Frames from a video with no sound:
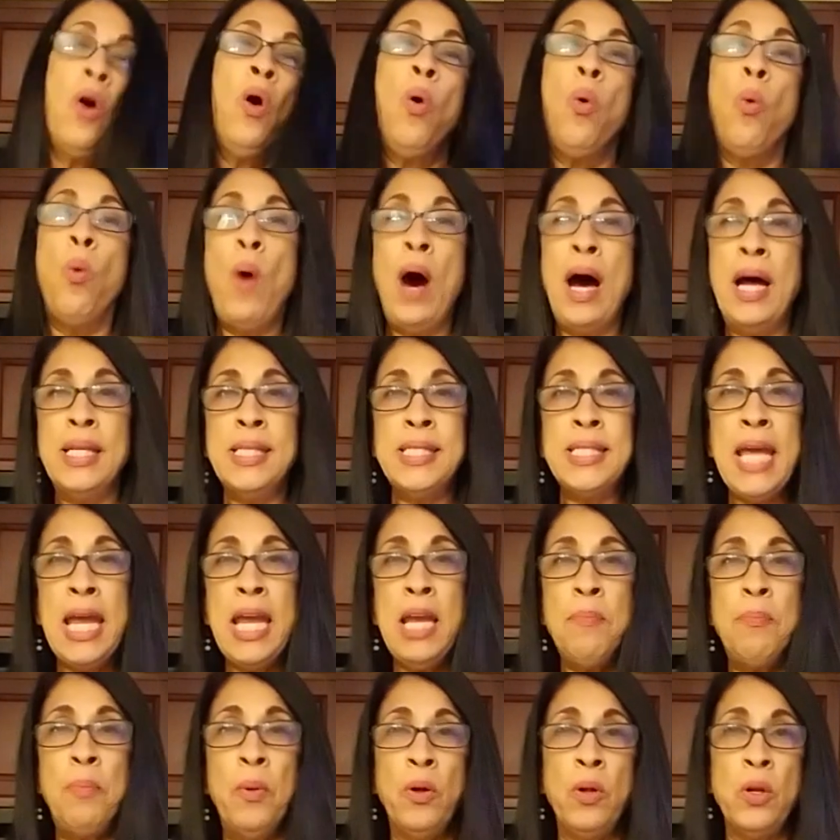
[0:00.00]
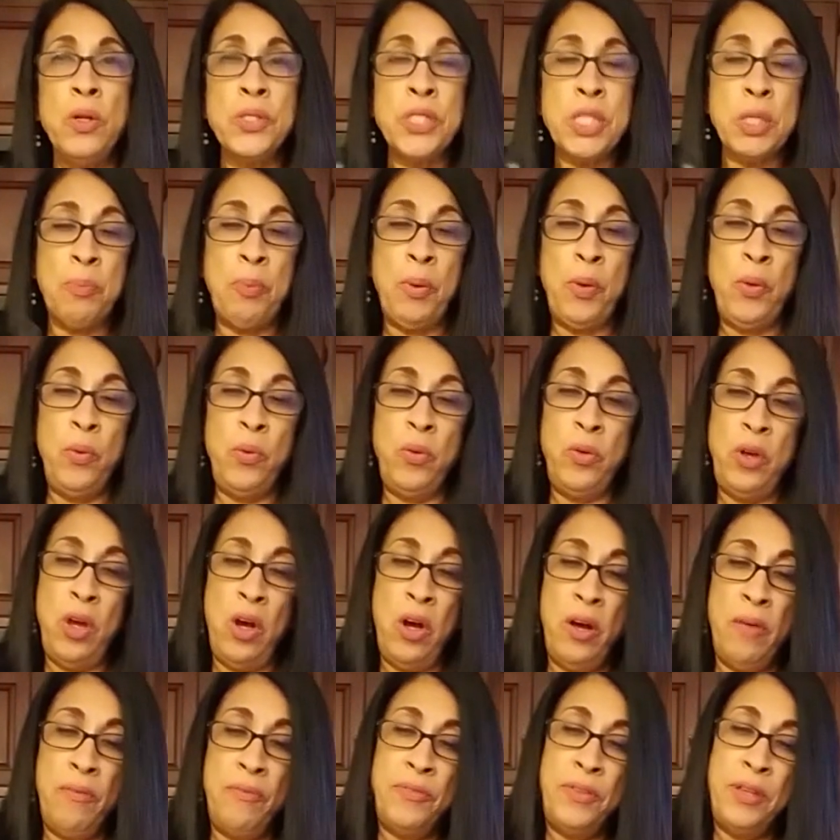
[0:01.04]
1 tablespoon
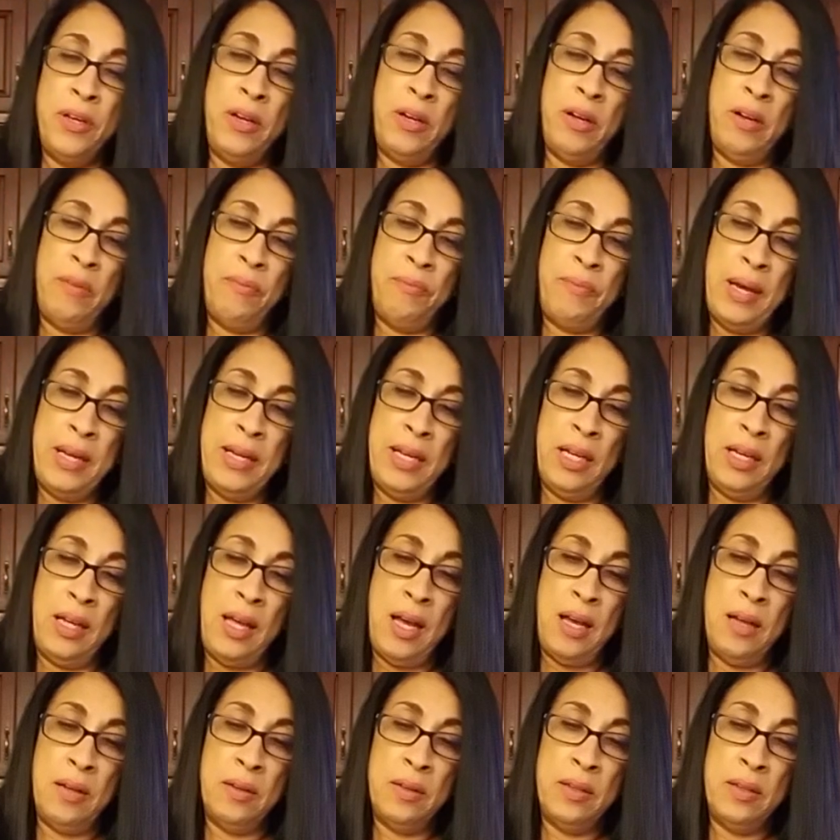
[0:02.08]
of the vanilla.